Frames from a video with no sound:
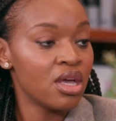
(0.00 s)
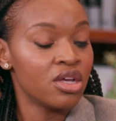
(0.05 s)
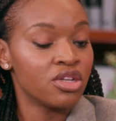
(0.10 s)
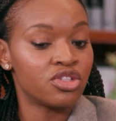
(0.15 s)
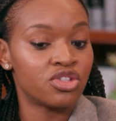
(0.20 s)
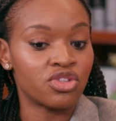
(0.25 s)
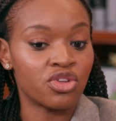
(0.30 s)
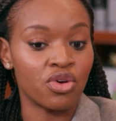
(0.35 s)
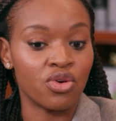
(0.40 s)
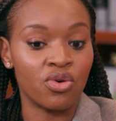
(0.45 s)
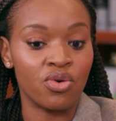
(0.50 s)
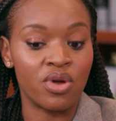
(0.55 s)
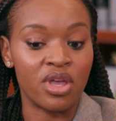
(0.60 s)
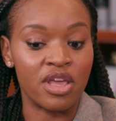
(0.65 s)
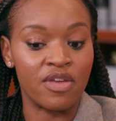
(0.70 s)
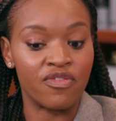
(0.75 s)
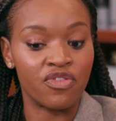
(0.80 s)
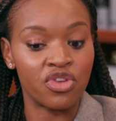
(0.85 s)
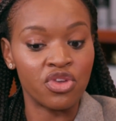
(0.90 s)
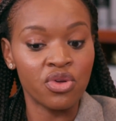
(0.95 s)
So
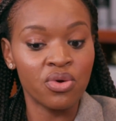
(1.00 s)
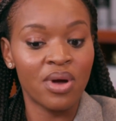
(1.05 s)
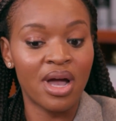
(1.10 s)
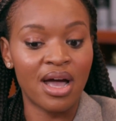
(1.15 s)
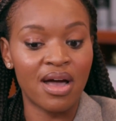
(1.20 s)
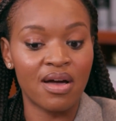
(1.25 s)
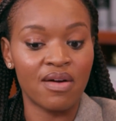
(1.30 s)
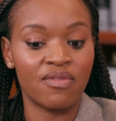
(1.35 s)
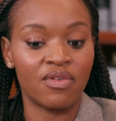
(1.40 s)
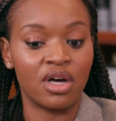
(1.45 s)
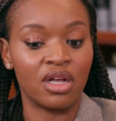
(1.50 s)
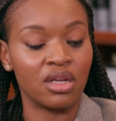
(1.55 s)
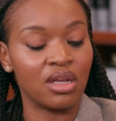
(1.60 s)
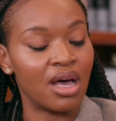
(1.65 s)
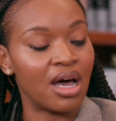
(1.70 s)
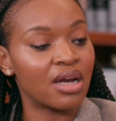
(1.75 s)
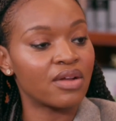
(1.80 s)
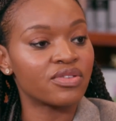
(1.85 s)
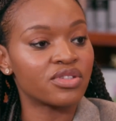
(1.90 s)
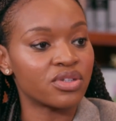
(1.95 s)
if you have a
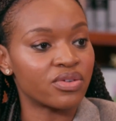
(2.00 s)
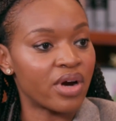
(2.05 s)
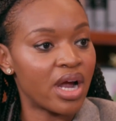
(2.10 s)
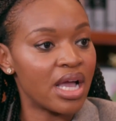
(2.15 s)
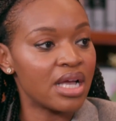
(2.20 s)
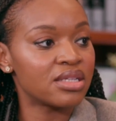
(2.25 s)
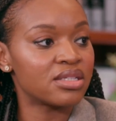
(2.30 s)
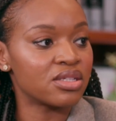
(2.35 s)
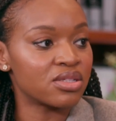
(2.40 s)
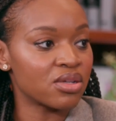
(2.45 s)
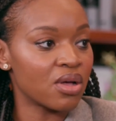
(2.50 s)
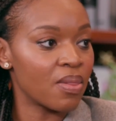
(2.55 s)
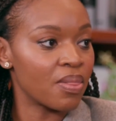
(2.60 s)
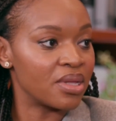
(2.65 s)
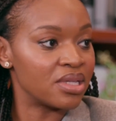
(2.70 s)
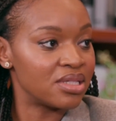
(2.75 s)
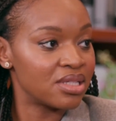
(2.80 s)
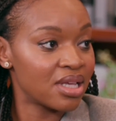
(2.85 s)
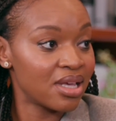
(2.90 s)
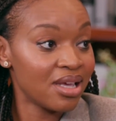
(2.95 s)
lot of psoriasis on
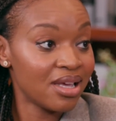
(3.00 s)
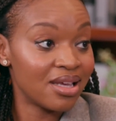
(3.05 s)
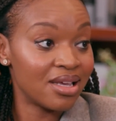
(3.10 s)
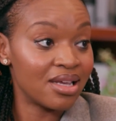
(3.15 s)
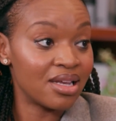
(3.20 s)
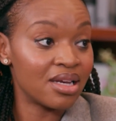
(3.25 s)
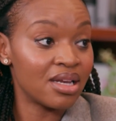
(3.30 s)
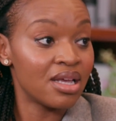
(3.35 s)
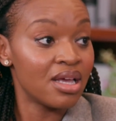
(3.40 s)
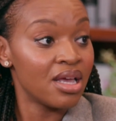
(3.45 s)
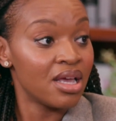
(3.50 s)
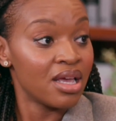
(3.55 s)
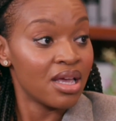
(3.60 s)
the skin,